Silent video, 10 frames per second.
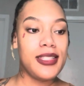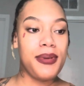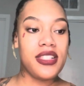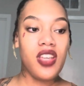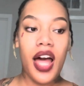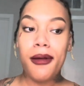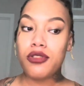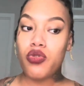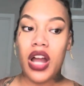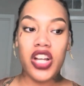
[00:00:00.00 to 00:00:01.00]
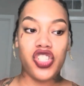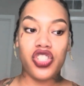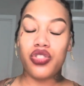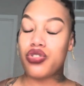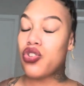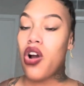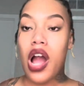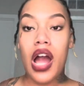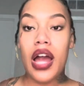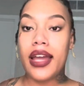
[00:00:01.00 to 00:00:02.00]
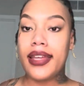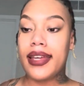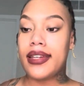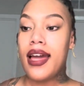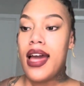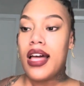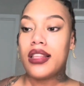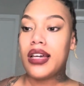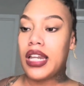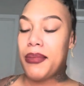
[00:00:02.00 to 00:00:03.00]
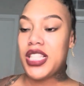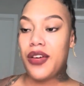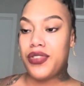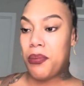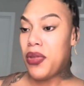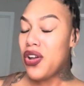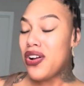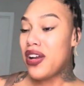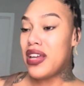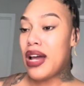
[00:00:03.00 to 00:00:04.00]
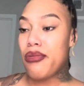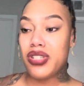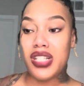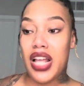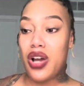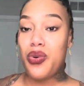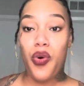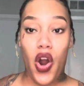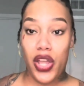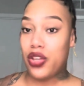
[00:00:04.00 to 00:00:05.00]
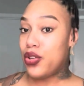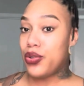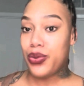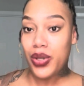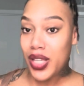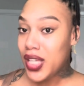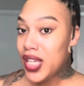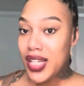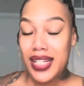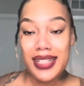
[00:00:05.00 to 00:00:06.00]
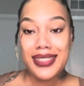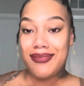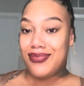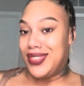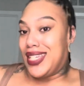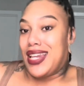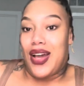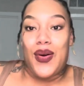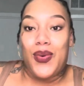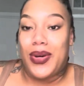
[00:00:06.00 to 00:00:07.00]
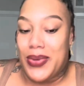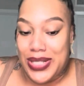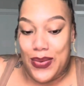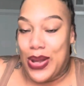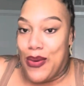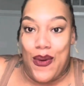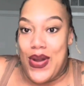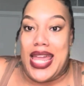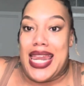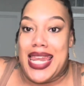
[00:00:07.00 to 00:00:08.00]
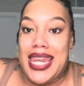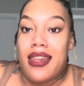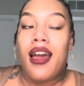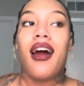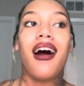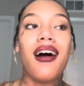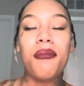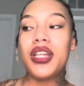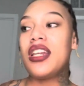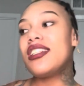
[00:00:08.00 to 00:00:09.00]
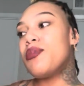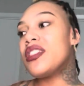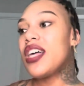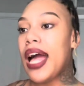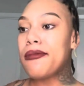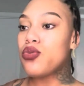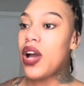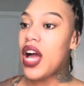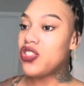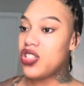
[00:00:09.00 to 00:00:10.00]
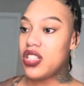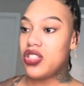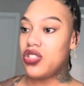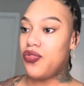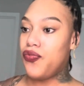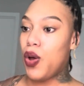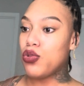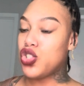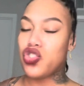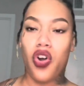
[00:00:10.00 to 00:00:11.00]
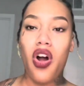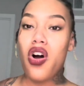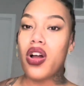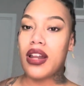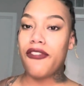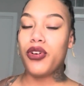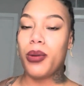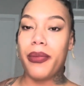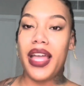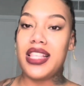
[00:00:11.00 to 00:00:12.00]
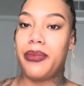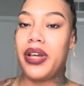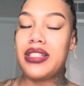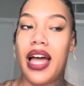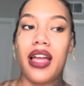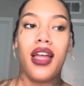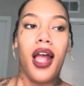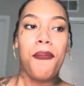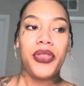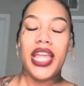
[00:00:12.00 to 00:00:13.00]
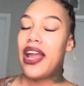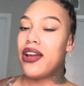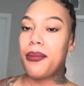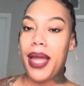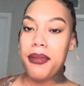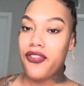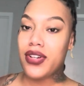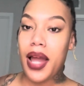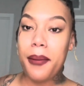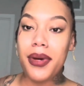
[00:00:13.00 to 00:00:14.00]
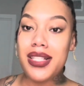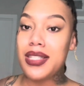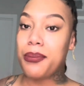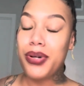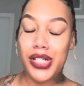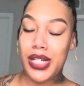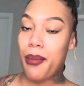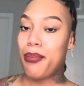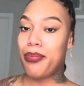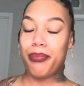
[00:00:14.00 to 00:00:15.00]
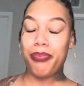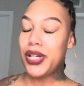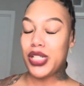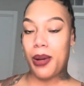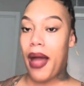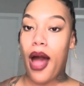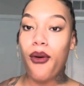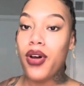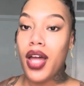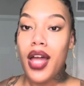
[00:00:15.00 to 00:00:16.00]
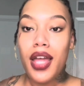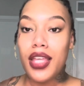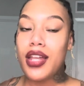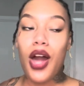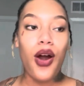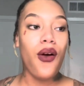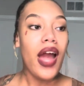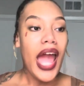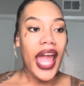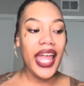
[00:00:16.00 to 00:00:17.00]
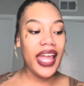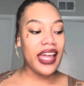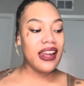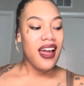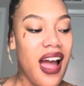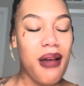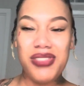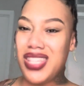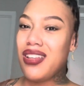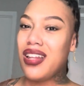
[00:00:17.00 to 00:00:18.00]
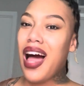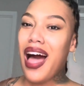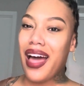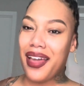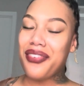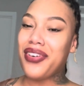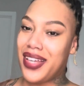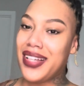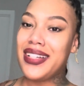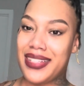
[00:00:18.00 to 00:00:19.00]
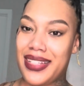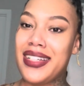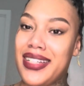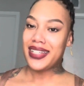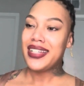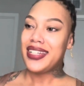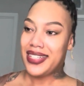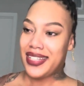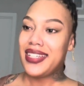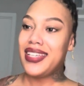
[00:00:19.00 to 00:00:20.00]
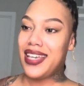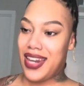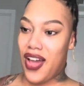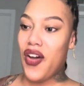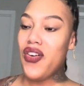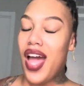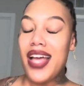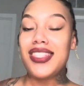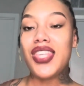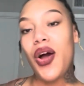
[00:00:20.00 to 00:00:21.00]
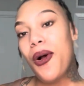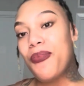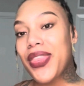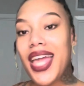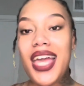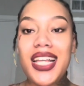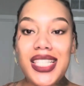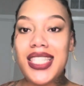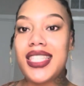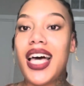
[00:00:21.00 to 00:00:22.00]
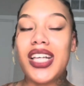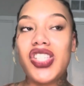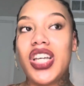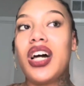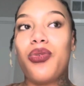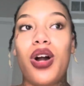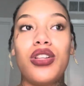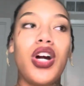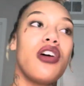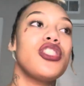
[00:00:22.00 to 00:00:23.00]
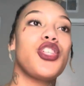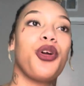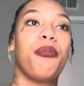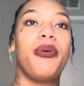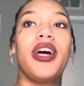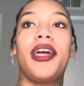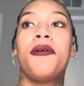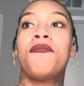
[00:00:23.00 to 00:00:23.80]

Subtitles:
been times where I just was crying and looking at myself in the mirror, and I was just like, who are you? You know, what's going on? And then there's been times where I just felt strong and I felt amazing because I carried a baby for 9 months and pushed him out, you know, and I'm still alive. You know, so it's such a roller coaster, but